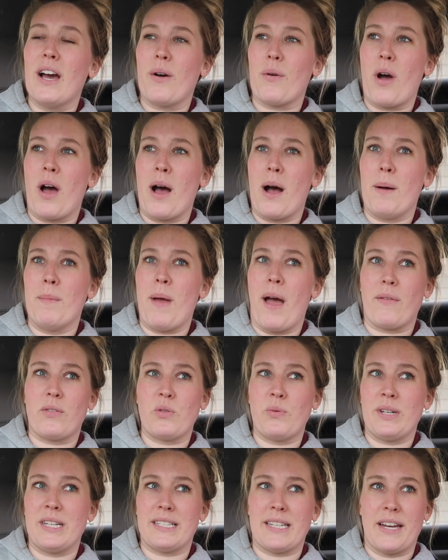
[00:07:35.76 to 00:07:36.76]

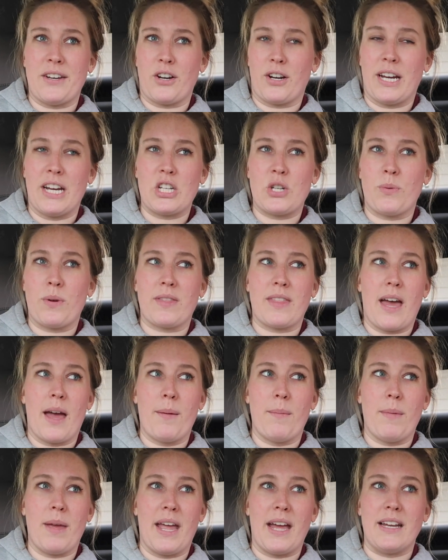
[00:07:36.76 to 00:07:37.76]
after we designed our kitchen with
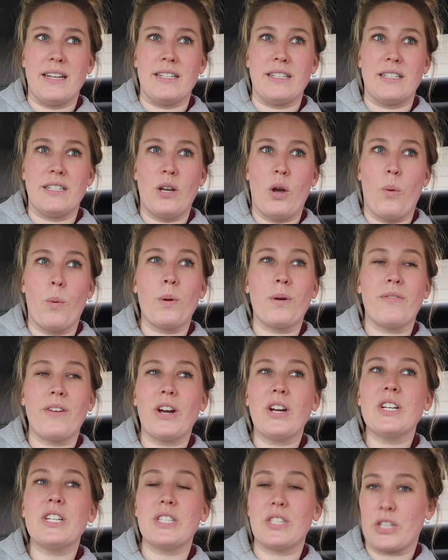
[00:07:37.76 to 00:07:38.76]
them, and we were
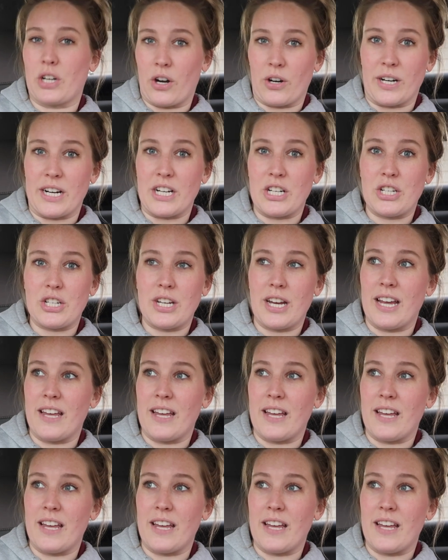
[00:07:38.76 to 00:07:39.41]
very discouraged.